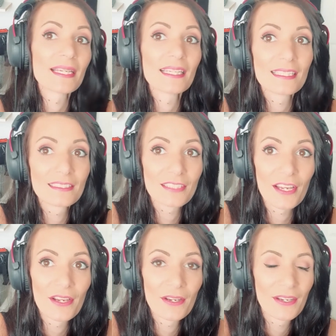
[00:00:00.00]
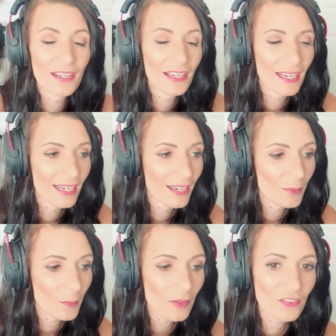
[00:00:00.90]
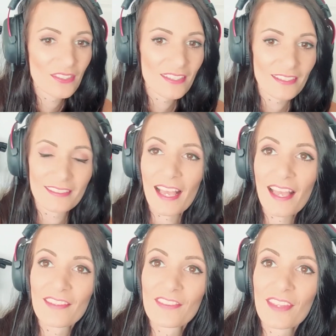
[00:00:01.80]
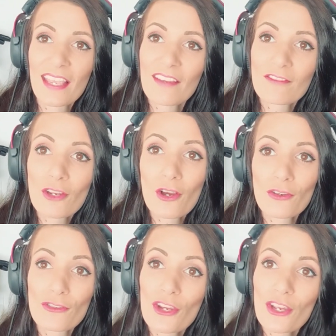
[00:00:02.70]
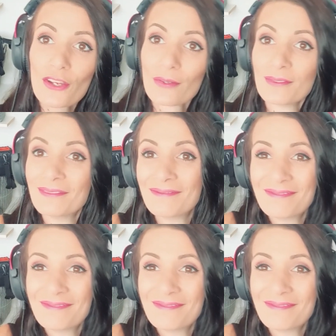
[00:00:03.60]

bit, so one success, if not two.